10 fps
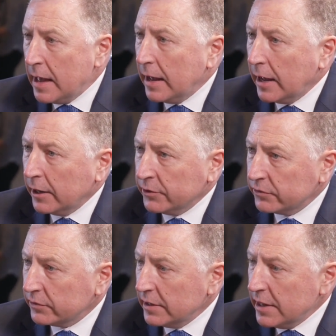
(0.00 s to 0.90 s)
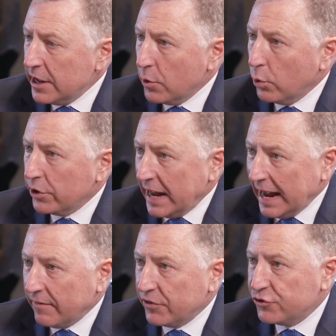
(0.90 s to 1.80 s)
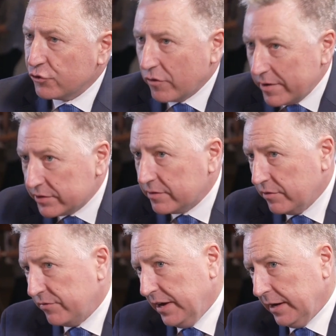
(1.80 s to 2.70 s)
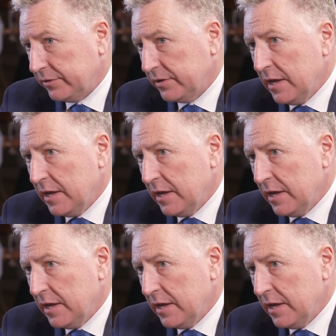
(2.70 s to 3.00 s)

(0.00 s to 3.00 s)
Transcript: And it would have the derivative effect